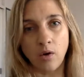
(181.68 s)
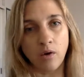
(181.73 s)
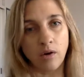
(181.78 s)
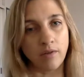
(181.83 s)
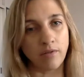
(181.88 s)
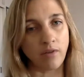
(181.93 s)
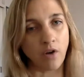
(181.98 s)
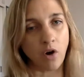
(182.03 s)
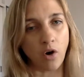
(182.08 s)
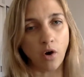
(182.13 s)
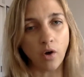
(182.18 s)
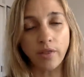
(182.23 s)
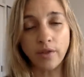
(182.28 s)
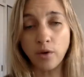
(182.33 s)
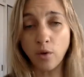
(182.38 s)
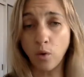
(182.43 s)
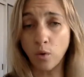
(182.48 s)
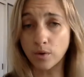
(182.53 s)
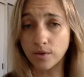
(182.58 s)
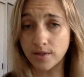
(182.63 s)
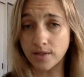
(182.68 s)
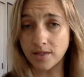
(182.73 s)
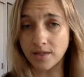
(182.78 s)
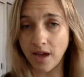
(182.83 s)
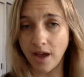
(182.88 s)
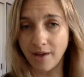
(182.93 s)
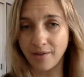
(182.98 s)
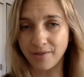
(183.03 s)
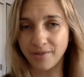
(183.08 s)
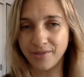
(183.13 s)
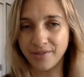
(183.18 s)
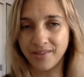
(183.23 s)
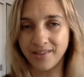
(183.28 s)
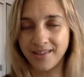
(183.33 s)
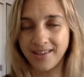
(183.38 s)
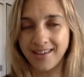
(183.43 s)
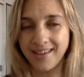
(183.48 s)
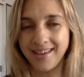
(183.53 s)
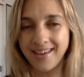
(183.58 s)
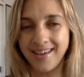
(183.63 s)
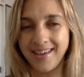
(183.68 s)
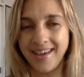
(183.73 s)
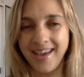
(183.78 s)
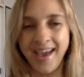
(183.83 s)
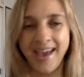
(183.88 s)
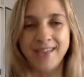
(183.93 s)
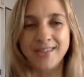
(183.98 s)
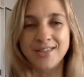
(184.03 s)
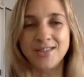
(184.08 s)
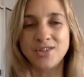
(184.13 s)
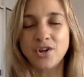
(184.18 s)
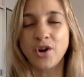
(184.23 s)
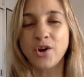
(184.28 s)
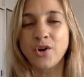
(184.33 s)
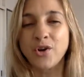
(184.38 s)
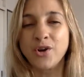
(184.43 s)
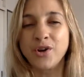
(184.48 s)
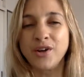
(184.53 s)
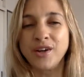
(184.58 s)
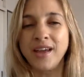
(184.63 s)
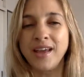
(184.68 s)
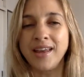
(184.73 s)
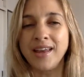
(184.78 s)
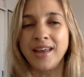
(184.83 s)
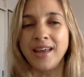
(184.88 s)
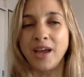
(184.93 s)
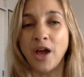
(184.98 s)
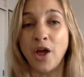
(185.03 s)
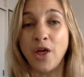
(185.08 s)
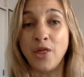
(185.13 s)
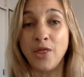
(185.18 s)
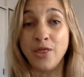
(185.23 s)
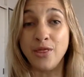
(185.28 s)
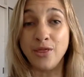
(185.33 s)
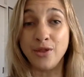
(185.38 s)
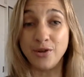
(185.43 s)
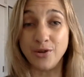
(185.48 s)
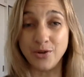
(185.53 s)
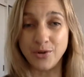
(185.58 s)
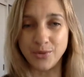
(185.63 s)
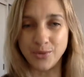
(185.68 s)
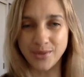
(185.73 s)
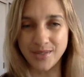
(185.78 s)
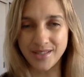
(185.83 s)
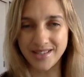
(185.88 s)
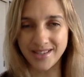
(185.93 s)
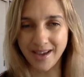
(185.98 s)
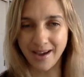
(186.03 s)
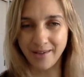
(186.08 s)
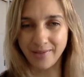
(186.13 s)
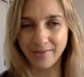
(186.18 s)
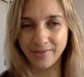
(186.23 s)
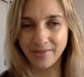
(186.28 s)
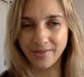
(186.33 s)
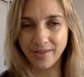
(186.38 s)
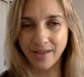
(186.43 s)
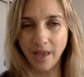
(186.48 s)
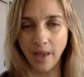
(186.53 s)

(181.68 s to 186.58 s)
of all the old stuff, and start creating the new stuff.